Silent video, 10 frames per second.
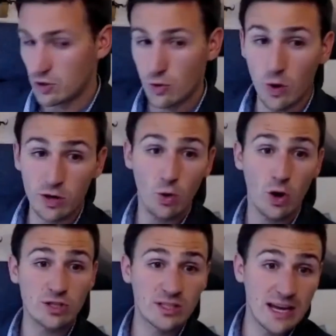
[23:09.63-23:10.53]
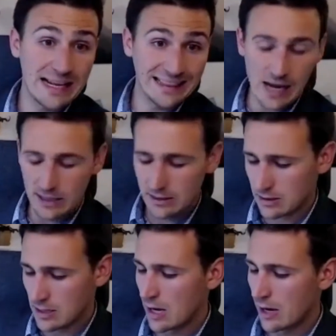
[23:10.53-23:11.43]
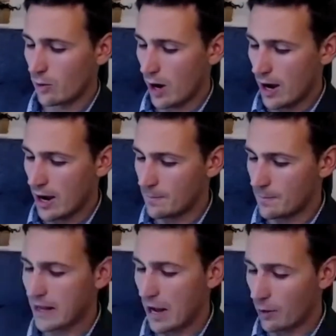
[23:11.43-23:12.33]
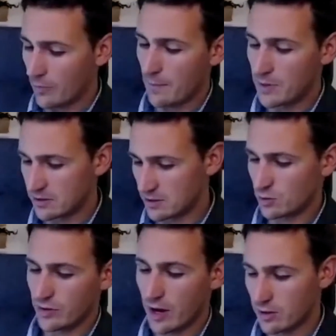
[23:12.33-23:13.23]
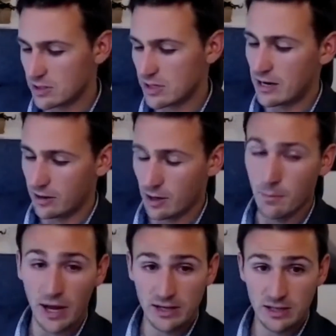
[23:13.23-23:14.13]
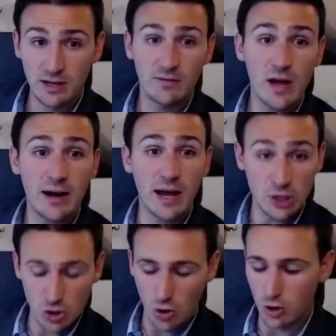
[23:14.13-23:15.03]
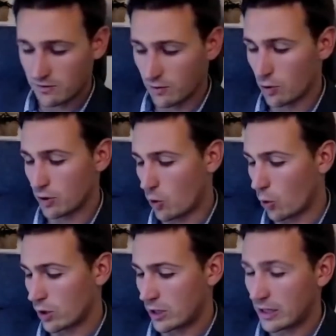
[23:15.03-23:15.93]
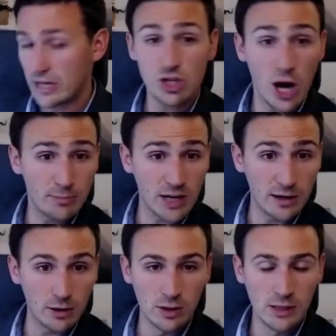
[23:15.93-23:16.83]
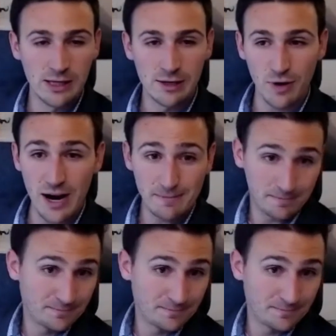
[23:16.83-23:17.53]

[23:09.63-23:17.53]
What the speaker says: Do you want to cross state lines and help that business with understanding the complexity of that and charge for it accordingly? Job title, right?